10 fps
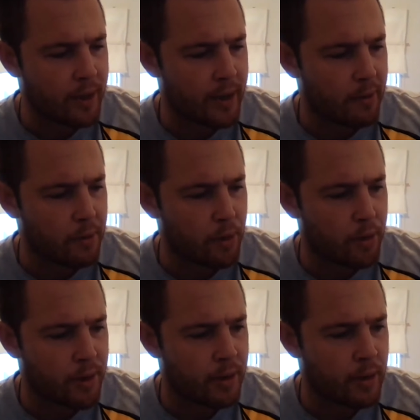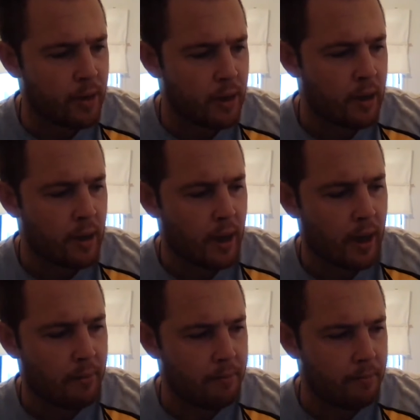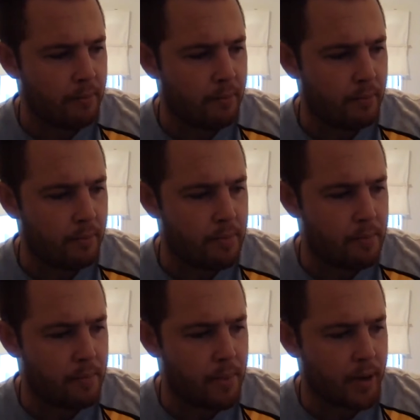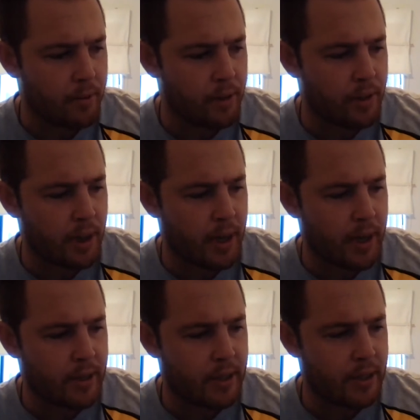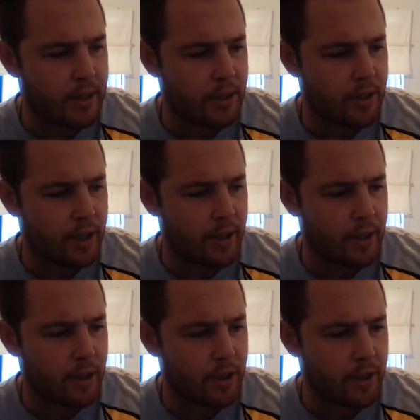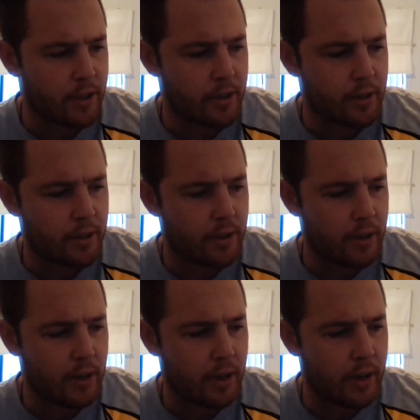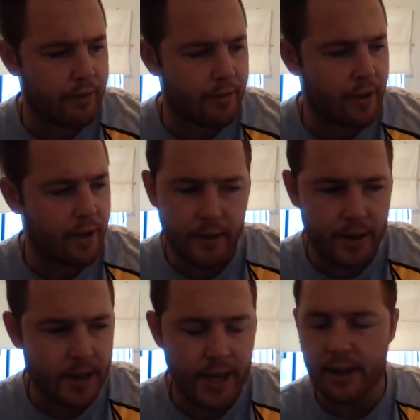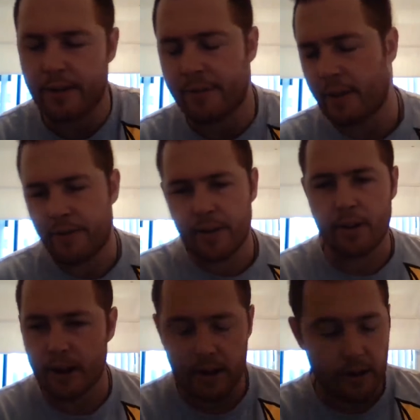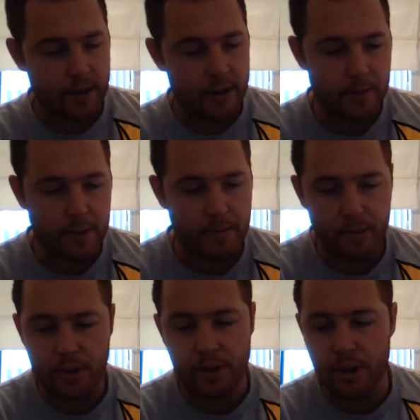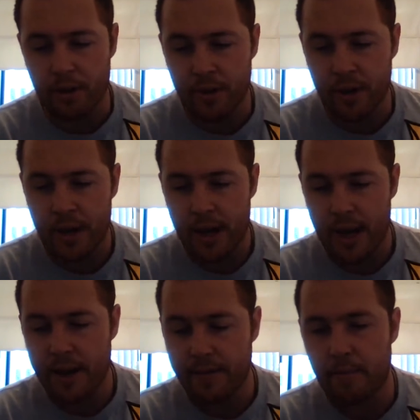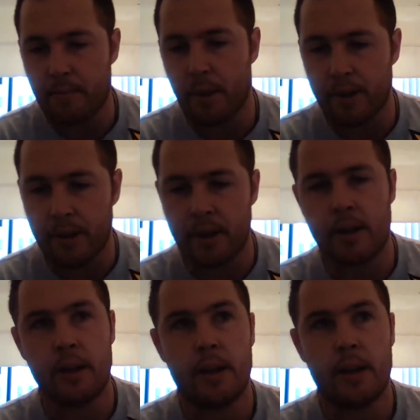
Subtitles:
I can't remember who it was. But it was, it's interesting because I feel like a lot of these people just don't even bother